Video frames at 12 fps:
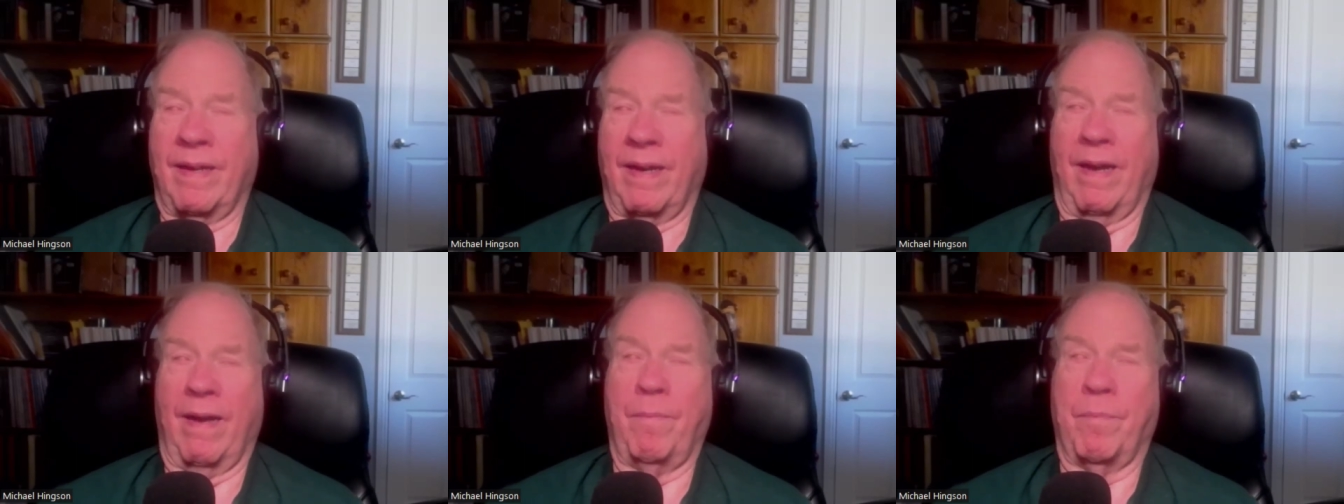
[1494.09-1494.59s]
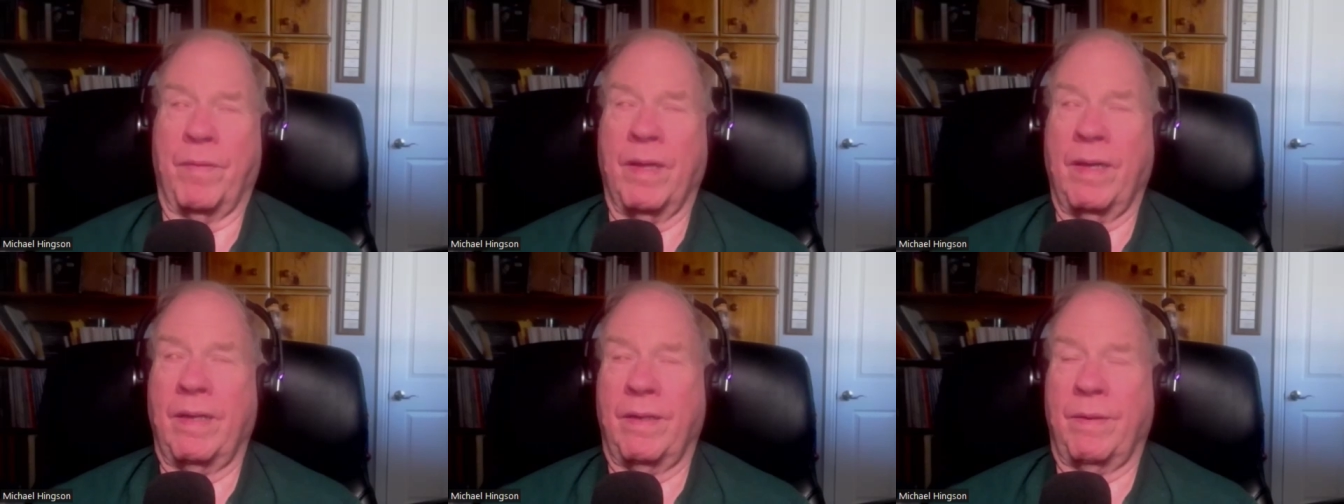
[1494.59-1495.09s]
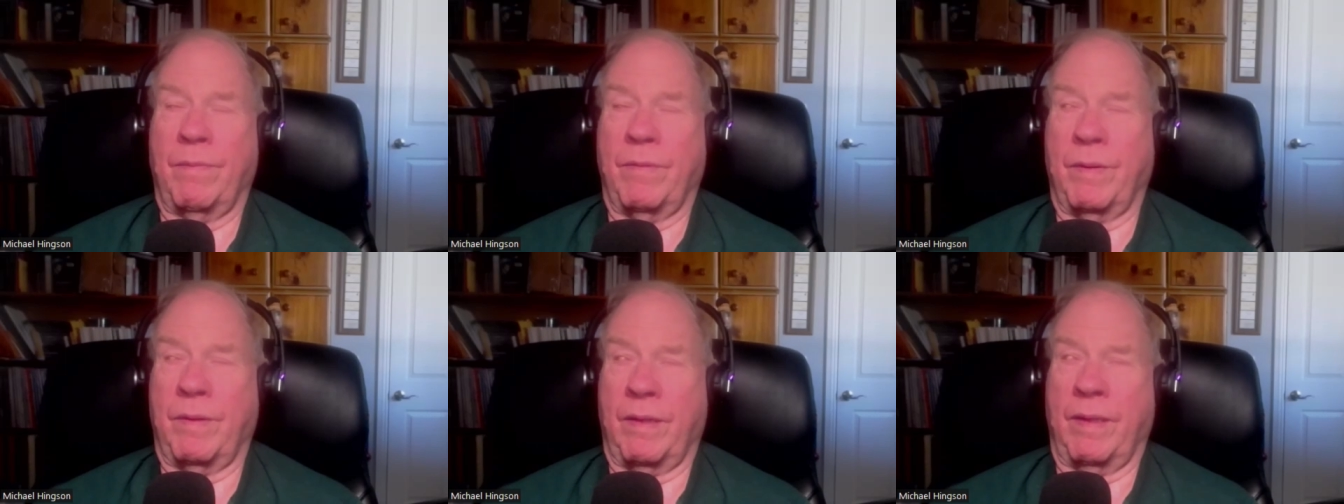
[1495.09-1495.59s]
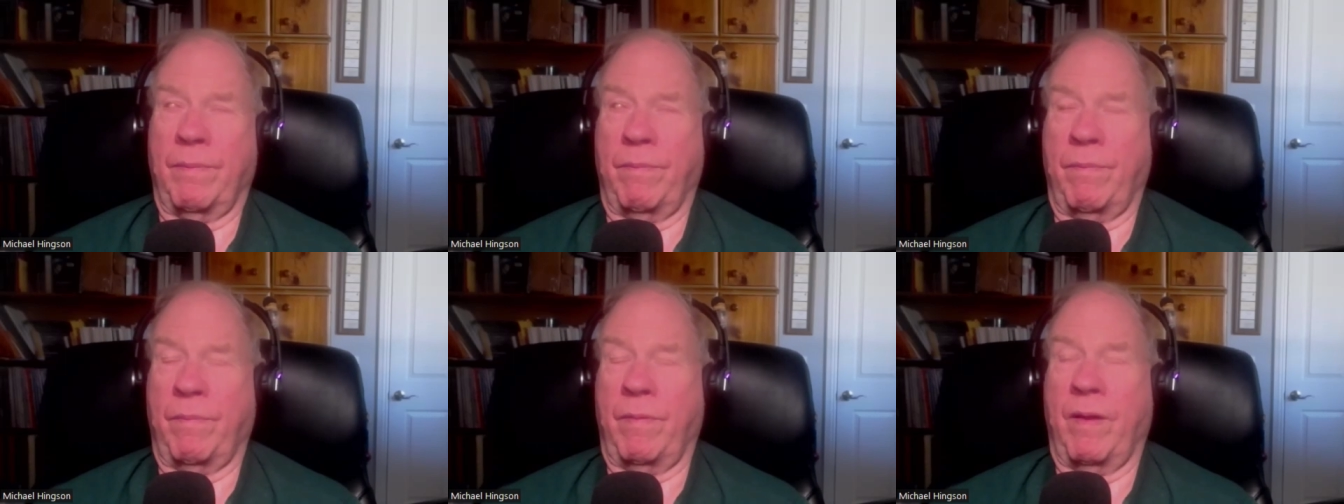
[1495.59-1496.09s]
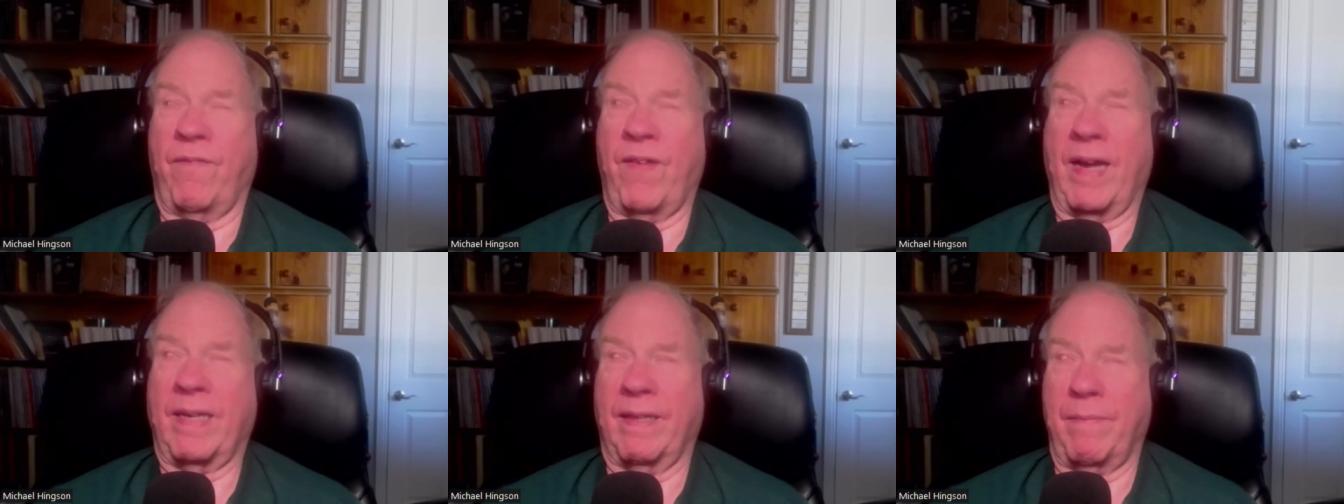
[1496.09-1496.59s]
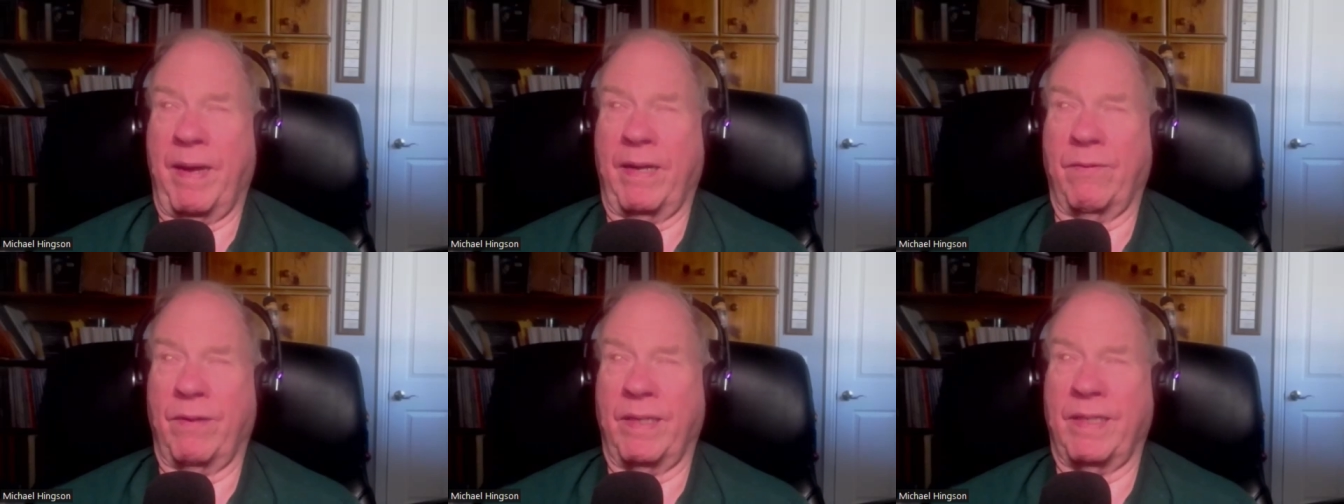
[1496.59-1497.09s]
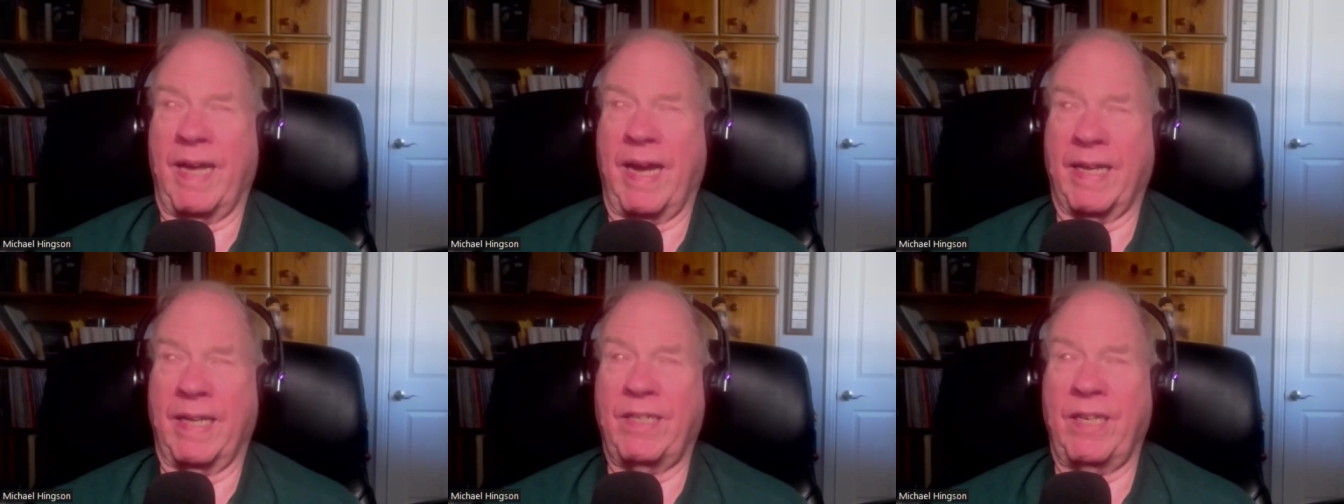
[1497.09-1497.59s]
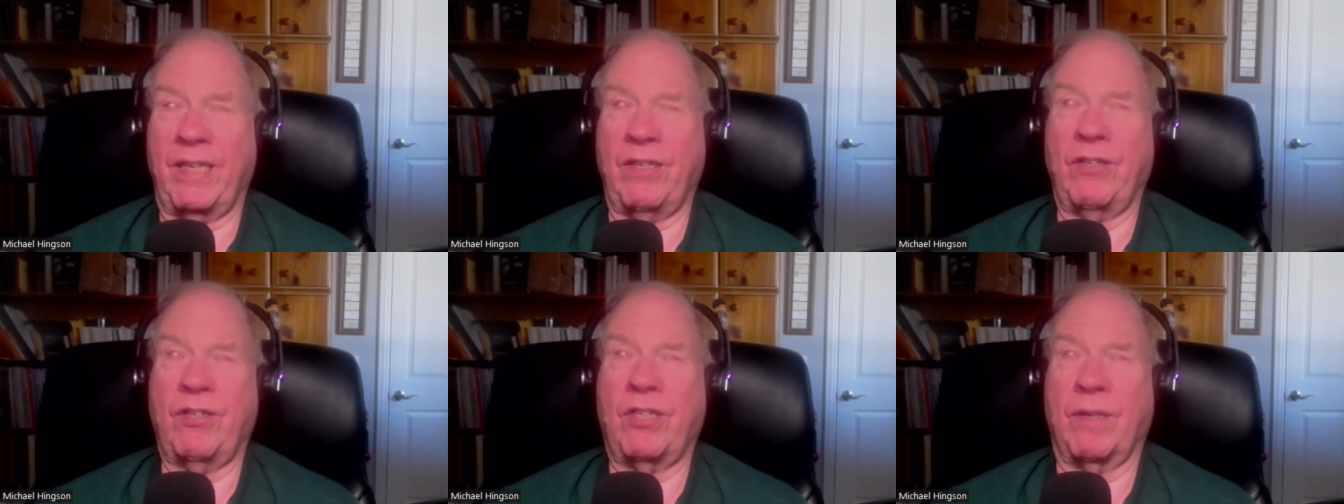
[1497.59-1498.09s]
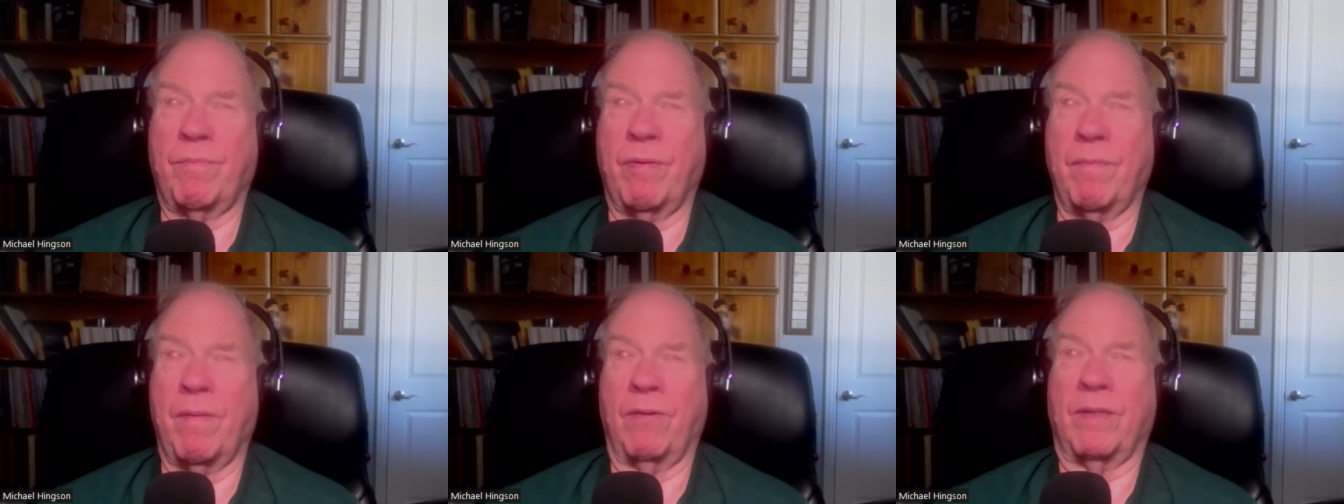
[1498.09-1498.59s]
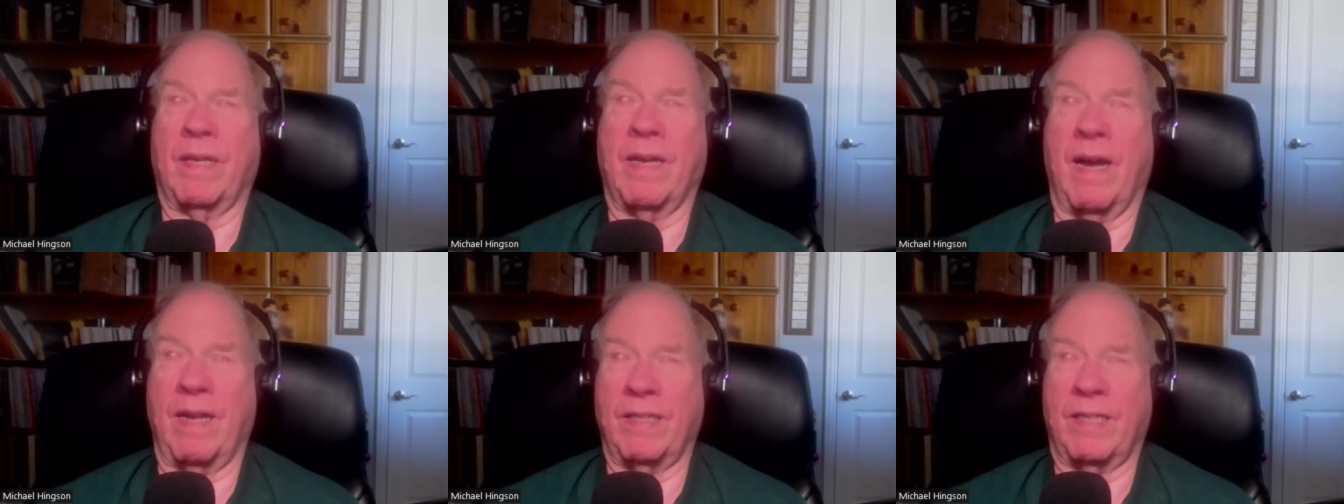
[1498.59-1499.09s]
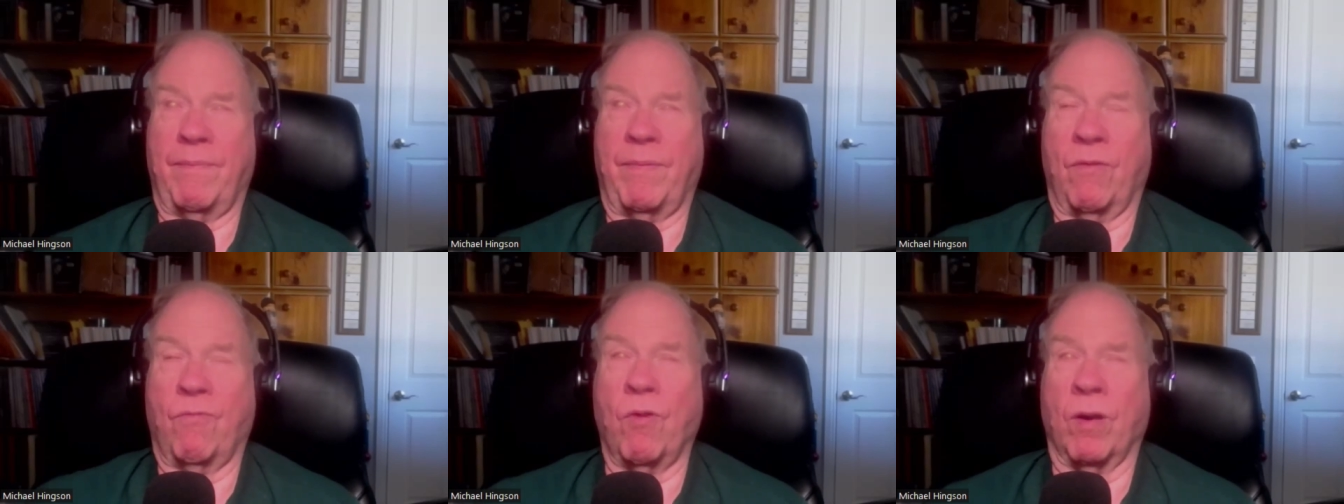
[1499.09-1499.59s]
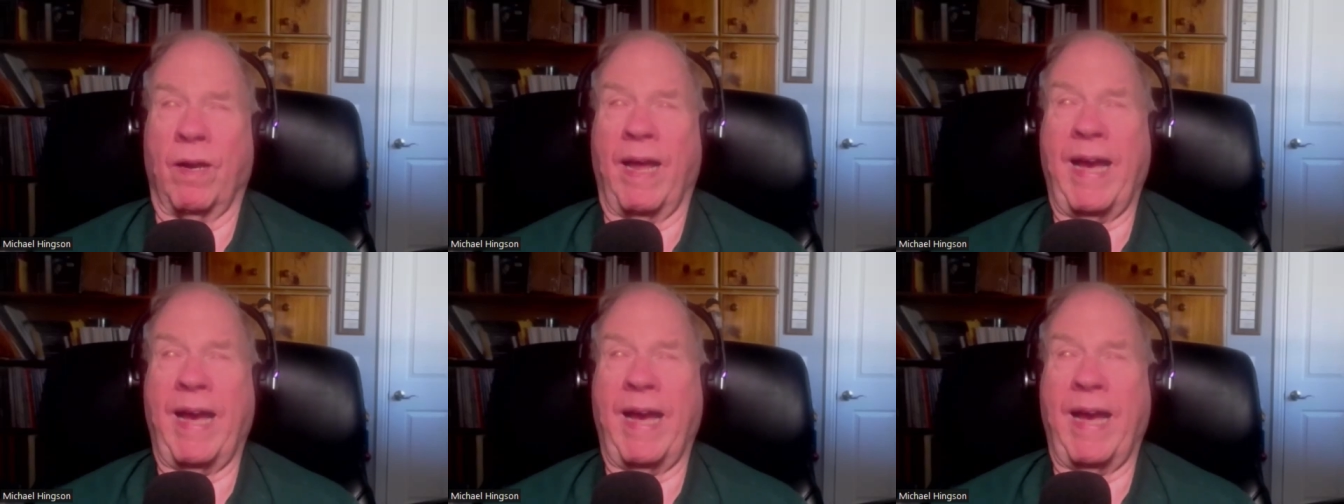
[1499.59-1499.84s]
Um, the fact of the matter is that continues to promote the concept that we're